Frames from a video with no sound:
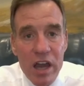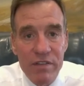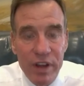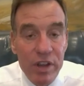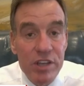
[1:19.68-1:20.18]

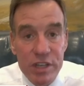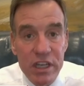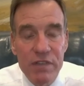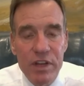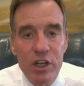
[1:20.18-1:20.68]
areas,
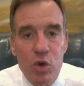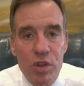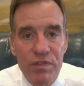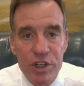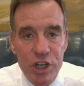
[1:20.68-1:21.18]
even in
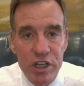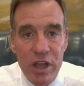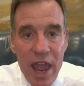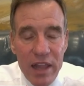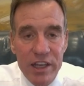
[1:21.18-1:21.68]
Northern Virginia,
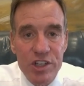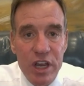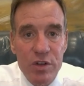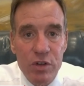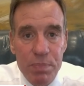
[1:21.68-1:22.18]

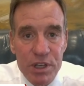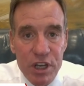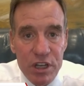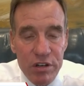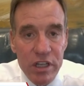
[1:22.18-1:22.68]
Alexandria,
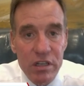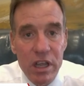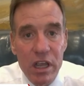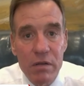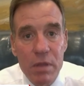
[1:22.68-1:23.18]
particularly,
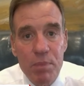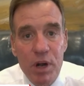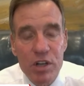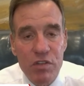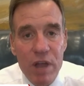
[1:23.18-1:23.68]
in
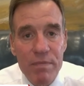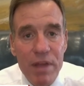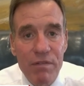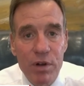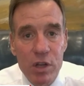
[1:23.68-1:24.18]
parts around
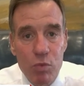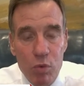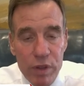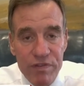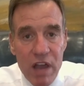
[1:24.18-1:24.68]
Mount Vernon, where
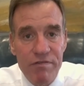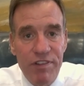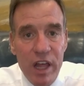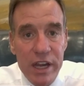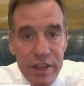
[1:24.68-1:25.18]
we've got
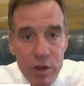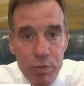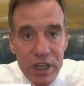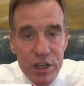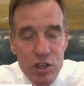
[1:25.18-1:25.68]
flooding. There'll
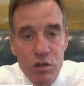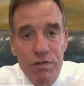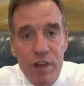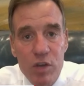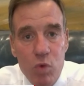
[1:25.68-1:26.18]
be additional
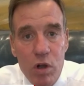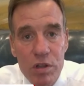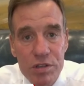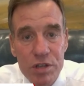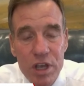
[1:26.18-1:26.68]
flood
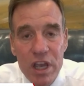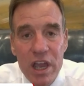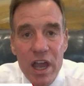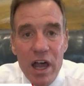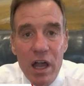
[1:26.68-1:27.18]
walls.
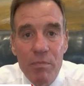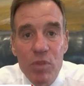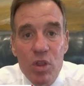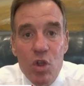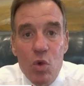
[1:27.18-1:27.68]

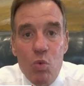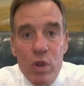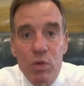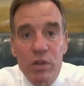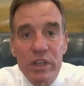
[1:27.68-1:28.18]
Um, we
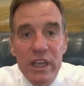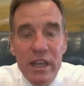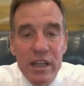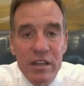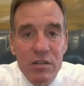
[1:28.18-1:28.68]
will
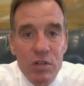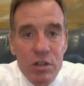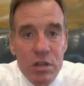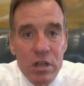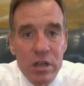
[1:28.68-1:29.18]

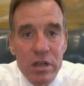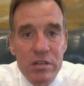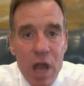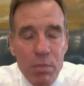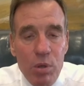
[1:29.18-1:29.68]

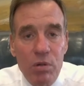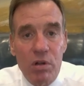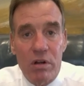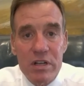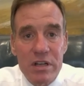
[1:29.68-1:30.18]
double
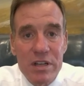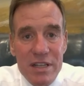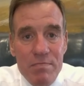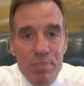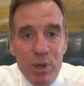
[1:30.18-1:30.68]
or
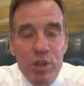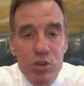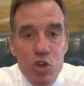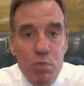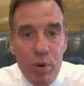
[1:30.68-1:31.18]
build a
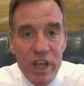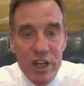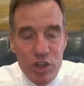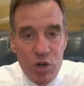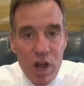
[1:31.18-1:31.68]
new
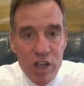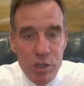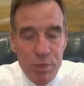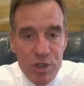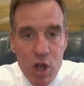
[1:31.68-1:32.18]
bridge across the
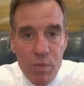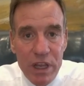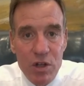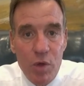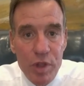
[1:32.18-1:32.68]

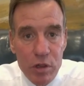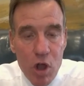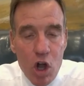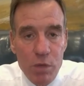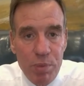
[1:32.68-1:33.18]
Potomac called the
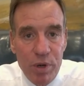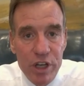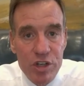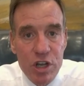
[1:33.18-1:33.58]
Long Bridge,